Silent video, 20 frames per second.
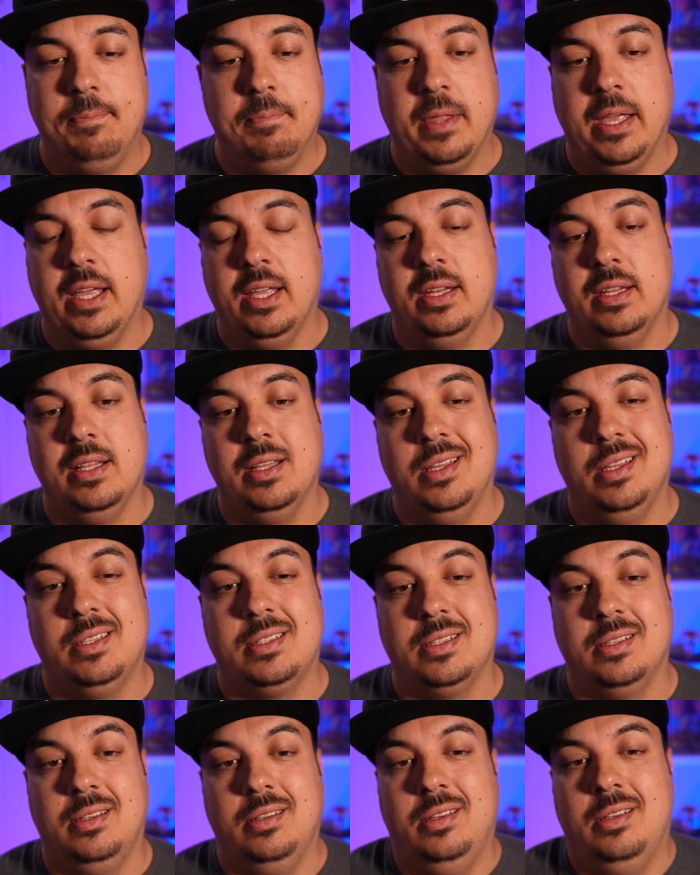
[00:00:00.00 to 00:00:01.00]
and
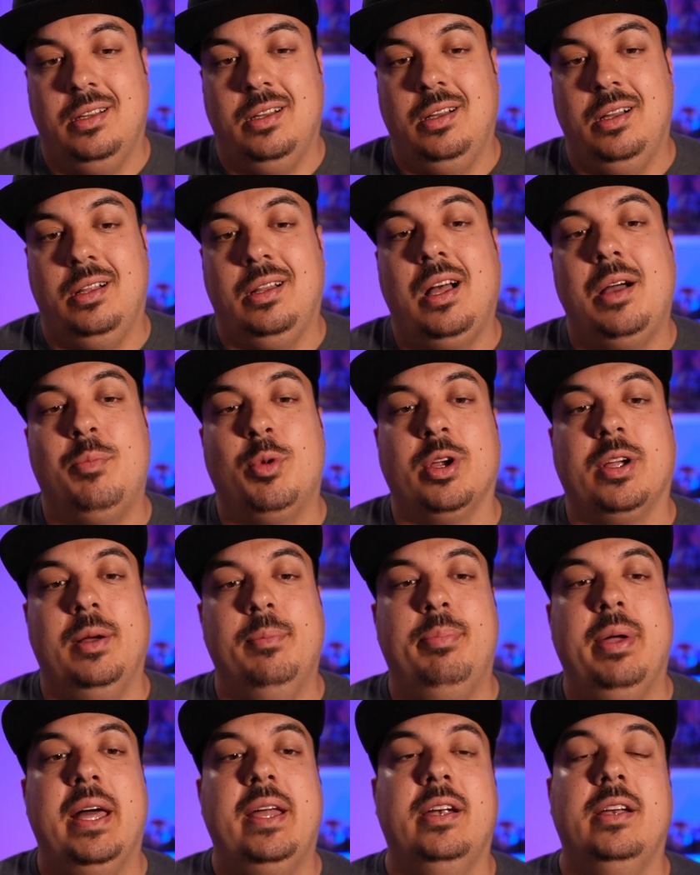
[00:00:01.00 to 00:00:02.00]
it's a lot more
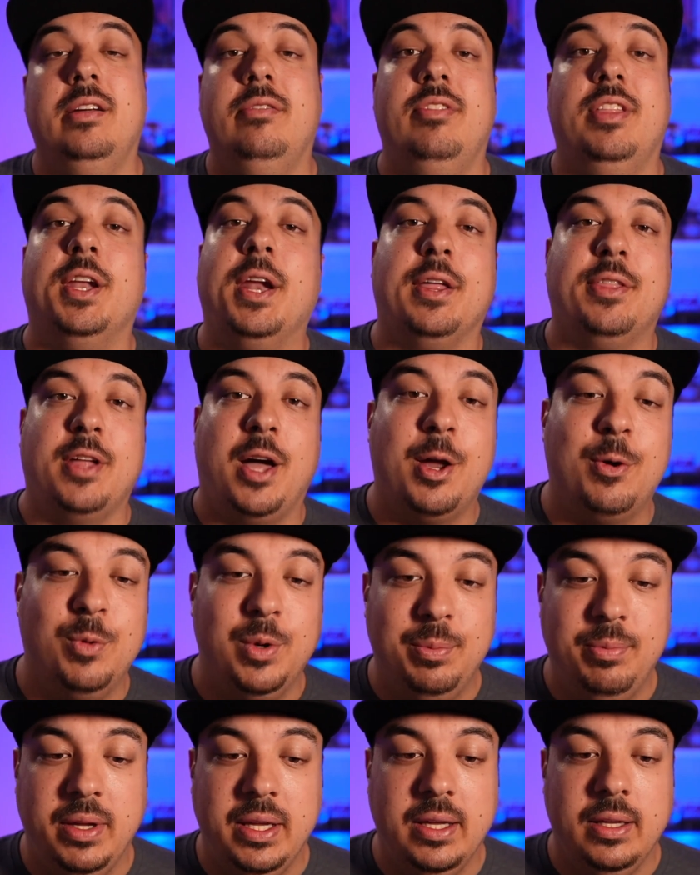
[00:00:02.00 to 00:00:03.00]
competitive than I thought it
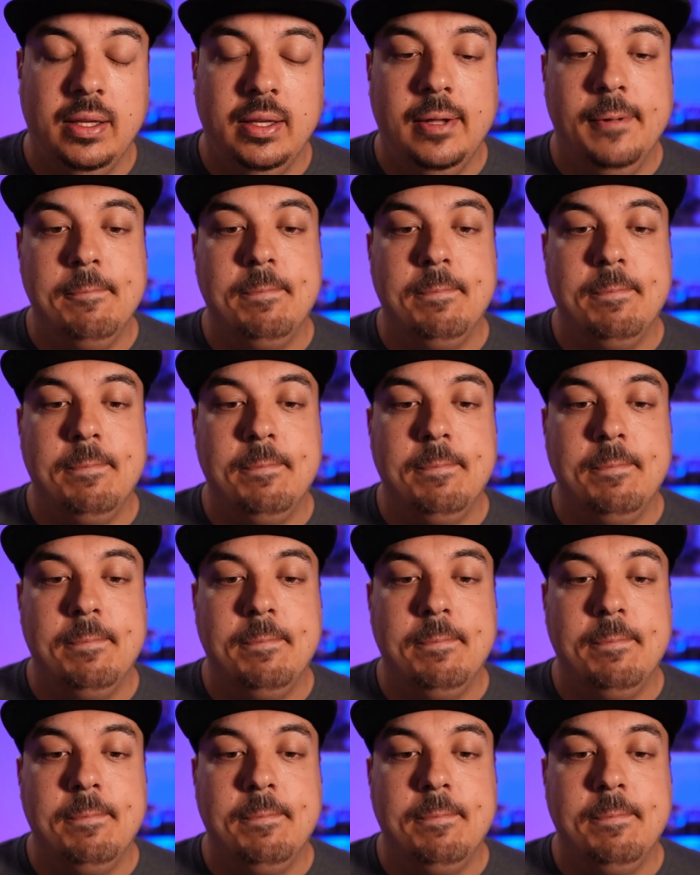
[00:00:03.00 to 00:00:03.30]
would be.